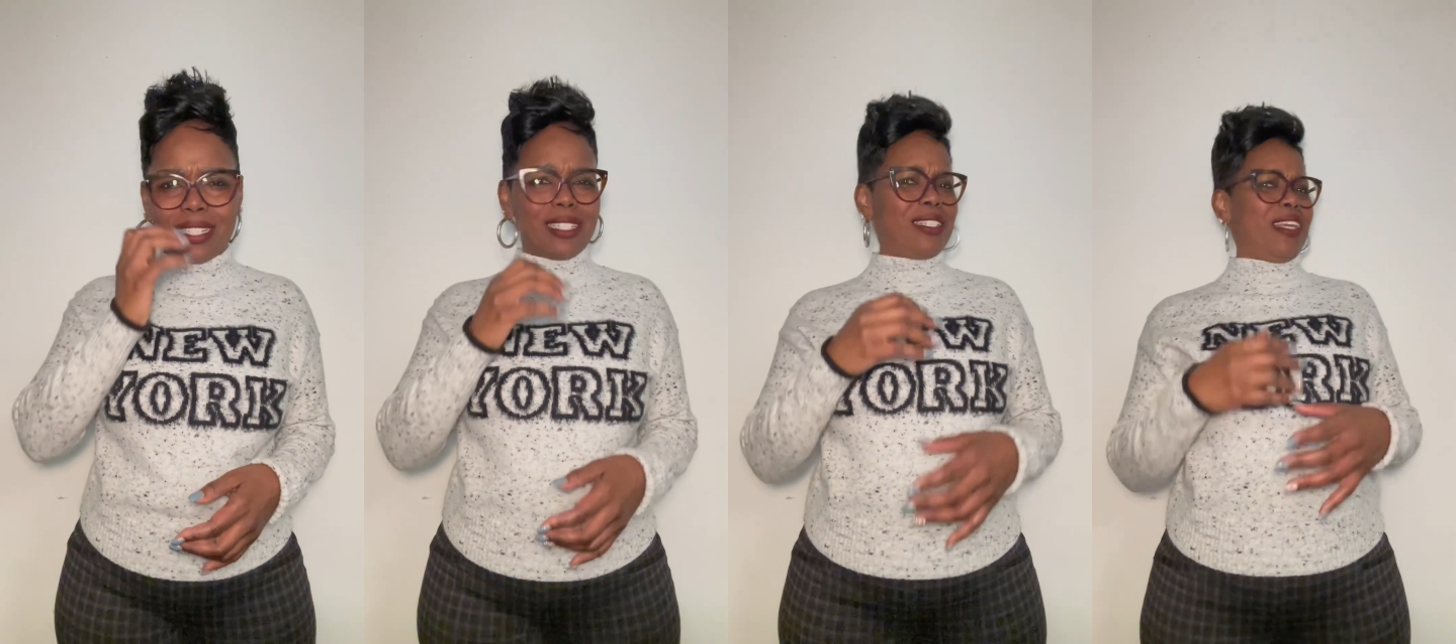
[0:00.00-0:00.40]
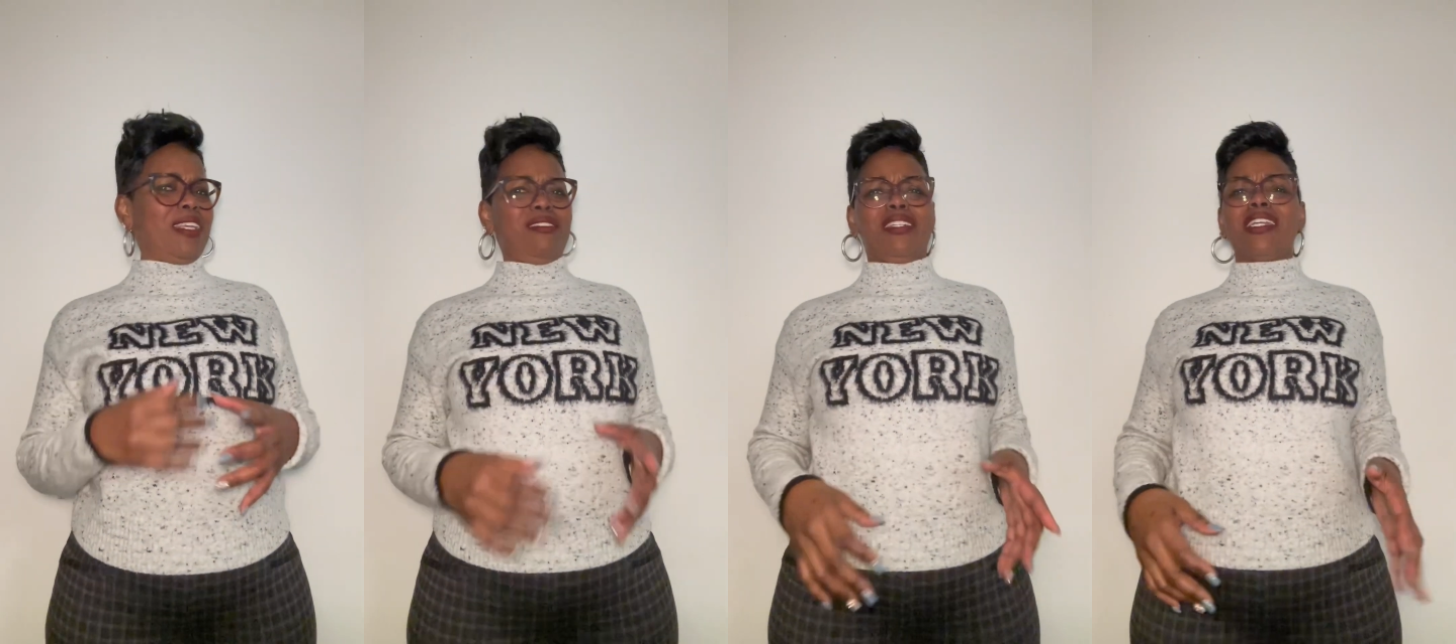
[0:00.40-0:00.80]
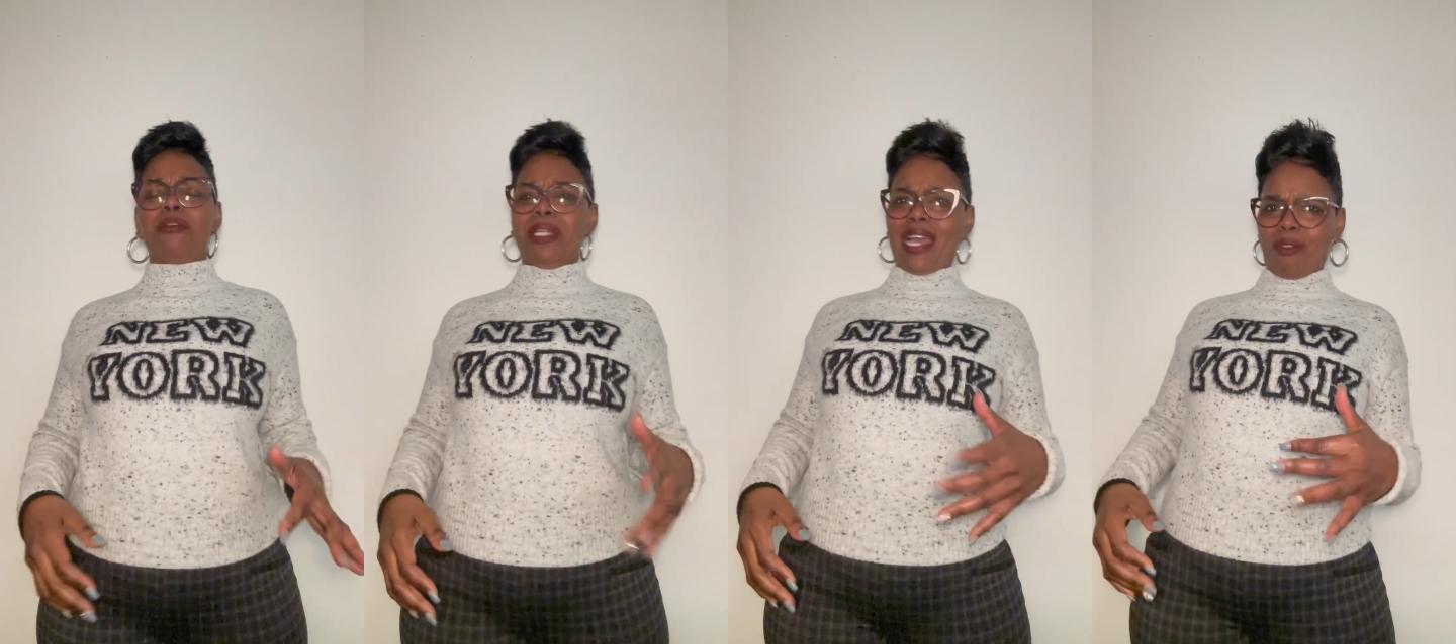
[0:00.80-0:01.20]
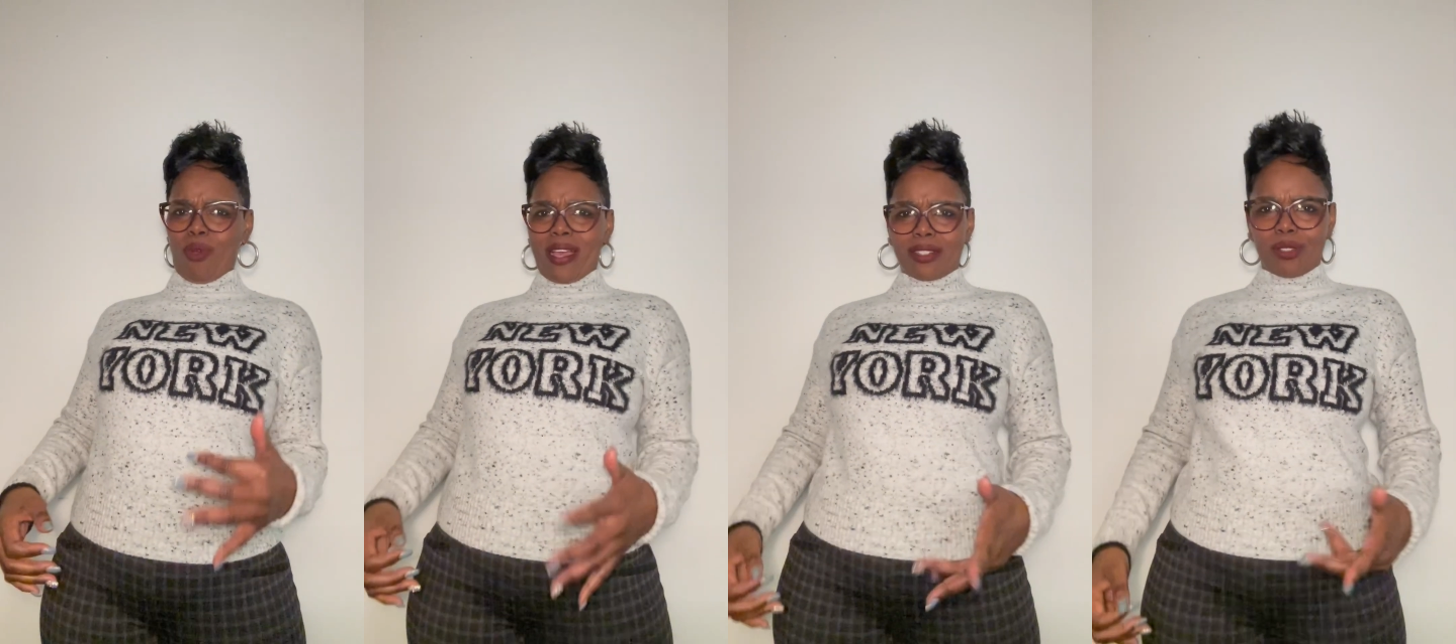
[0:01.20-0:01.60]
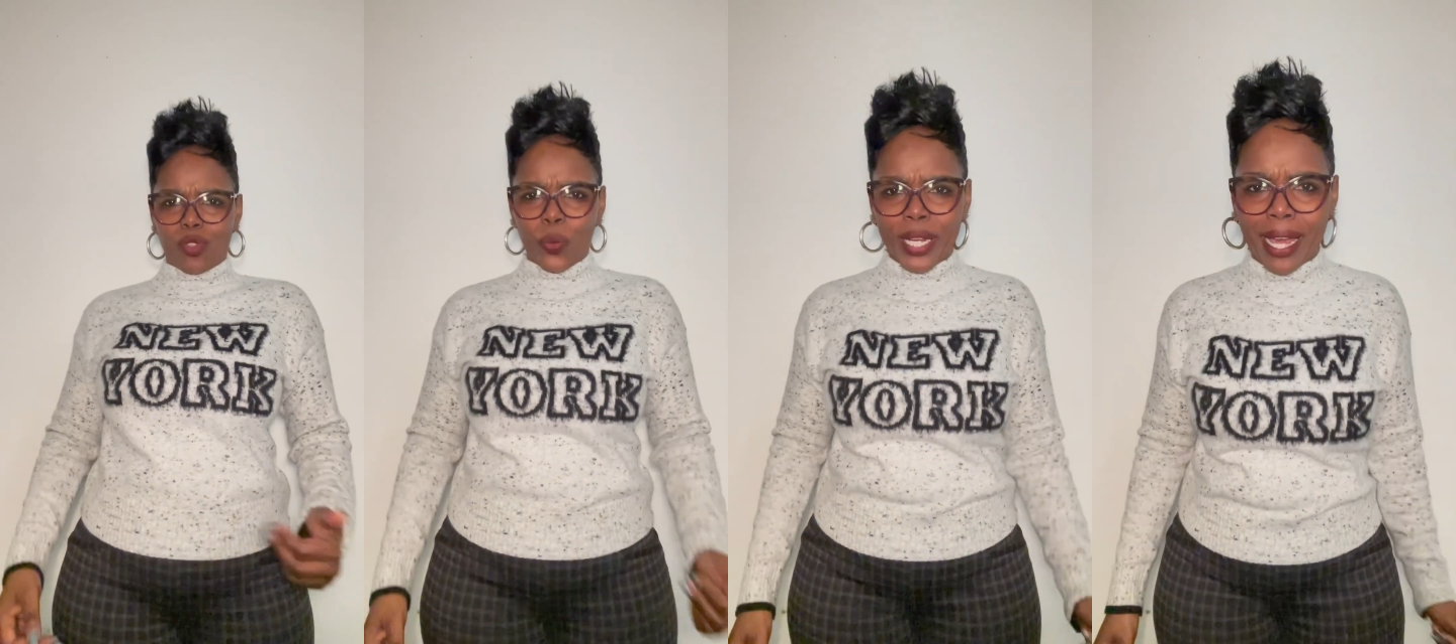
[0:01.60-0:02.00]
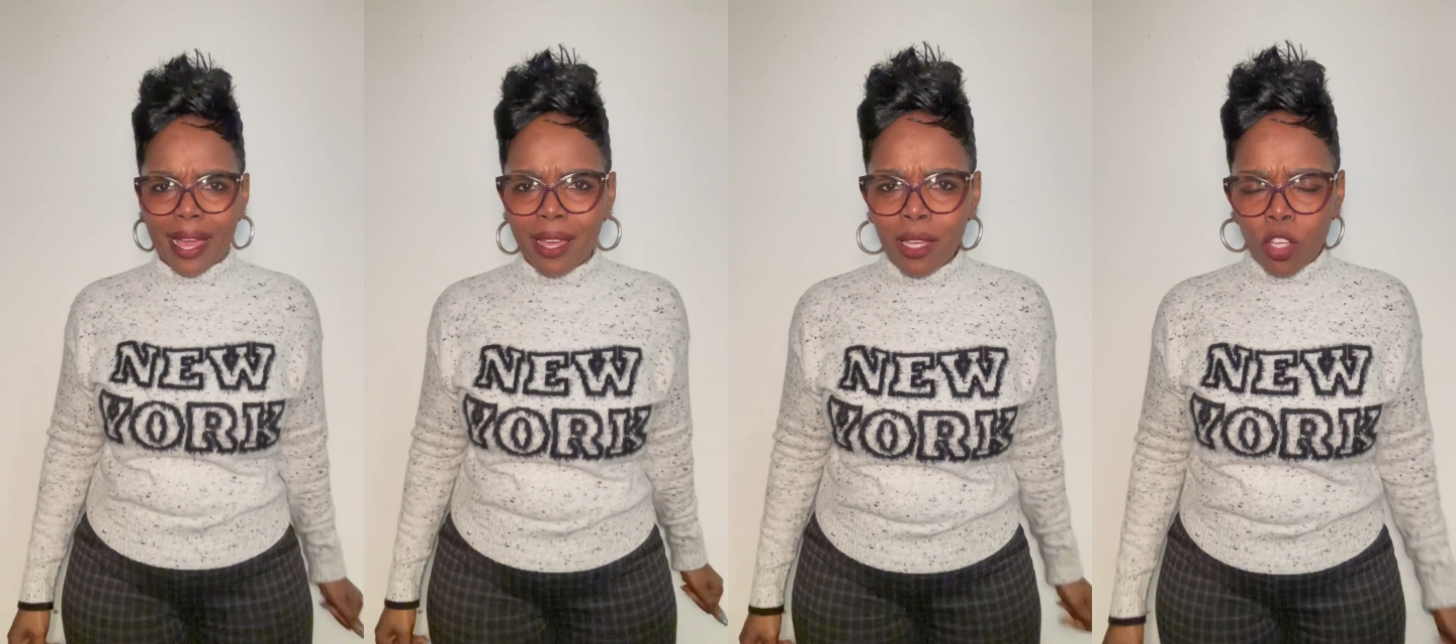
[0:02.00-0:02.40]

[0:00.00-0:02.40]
And this and that. He looking at me like, why is you doing that?